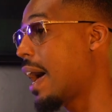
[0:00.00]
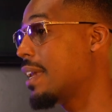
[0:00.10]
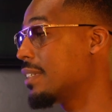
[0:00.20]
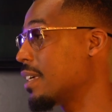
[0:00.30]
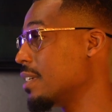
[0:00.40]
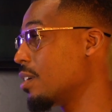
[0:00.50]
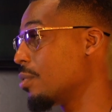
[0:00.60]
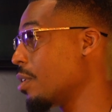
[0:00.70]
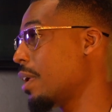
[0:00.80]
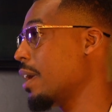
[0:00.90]
a lot of these kids
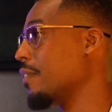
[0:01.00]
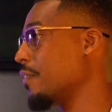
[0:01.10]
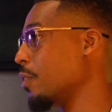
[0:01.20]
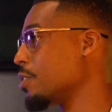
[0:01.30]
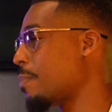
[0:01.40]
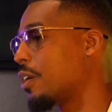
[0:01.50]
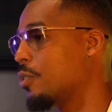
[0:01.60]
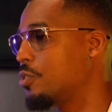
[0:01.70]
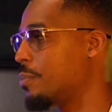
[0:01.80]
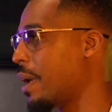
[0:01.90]
don't know they influenced by
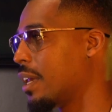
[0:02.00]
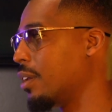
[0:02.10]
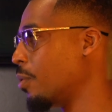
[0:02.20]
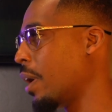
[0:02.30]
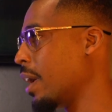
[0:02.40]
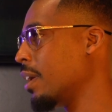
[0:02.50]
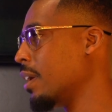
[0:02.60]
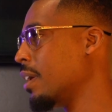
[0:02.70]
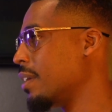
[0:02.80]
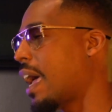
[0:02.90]
Gucci Mane and Lil Wayne.
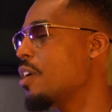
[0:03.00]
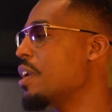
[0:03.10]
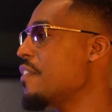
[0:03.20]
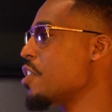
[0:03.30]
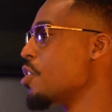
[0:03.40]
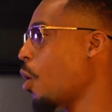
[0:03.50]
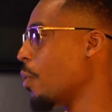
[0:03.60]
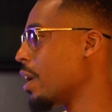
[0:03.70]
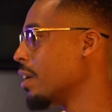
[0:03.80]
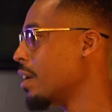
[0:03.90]
Big they fact. don't even
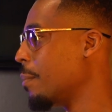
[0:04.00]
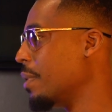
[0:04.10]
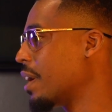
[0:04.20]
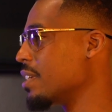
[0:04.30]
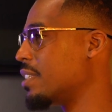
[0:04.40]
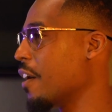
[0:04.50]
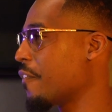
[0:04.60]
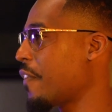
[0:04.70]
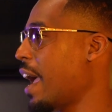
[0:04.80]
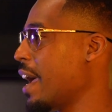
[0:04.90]
know it yep. because
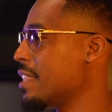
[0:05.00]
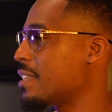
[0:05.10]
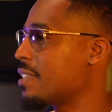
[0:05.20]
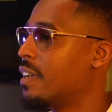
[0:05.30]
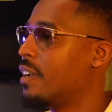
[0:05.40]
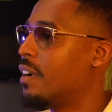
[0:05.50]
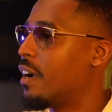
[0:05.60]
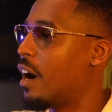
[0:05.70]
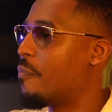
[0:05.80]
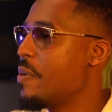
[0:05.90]
they're fans
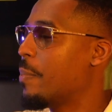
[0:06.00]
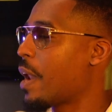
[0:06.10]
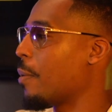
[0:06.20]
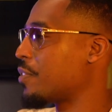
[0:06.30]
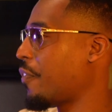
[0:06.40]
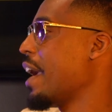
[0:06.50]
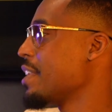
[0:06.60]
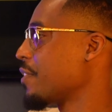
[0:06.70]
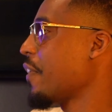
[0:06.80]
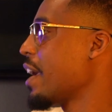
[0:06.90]
of people that was
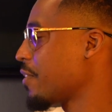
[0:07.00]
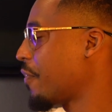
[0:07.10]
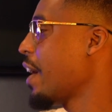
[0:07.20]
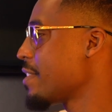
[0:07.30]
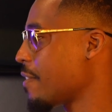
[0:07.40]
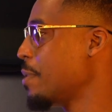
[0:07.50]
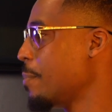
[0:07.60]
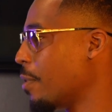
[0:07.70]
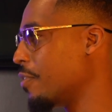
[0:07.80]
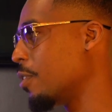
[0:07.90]
fans of fans of fans of
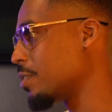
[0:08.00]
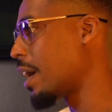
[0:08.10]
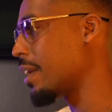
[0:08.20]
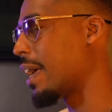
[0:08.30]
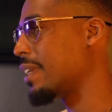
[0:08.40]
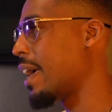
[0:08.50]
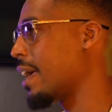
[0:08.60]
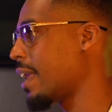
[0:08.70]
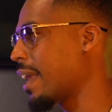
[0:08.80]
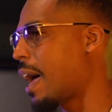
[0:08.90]
people of those like like
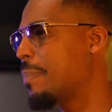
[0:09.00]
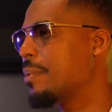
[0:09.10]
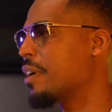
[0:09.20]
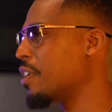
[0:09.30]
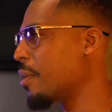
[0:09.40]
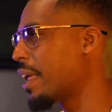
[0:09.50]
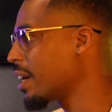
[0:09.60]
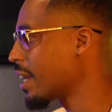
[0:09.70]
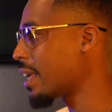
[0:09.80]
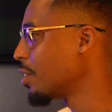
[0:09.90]
that. Like a lot of people don't even know they
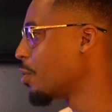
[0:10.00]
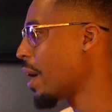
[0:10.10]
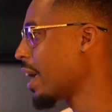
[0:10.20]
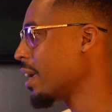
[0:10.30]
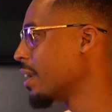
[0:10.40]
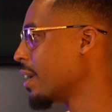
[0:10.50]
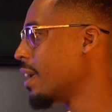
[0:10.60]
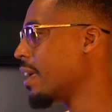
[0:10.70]
looking like Lil Wayne.